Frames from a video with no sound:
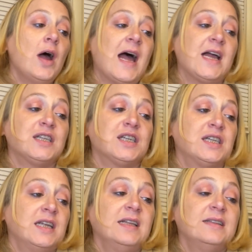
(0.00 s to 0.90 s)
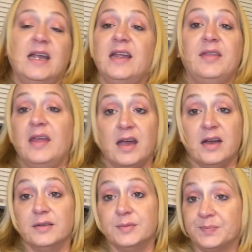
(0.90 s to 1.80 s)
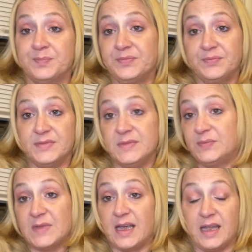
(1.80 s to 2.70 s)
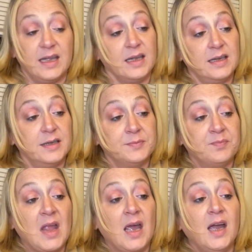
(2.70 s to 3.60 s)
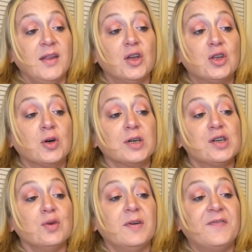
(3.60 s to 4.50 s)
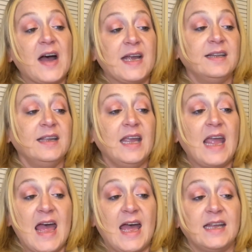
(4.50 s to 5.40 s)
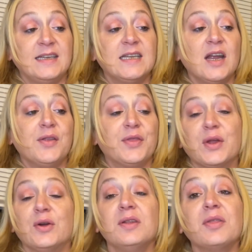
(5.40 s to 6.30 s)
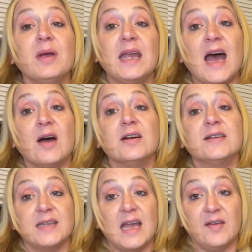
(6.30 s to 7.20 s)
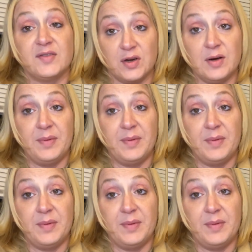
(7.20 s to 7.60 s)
as she lay there dying. The torture would finally end 33 hours after it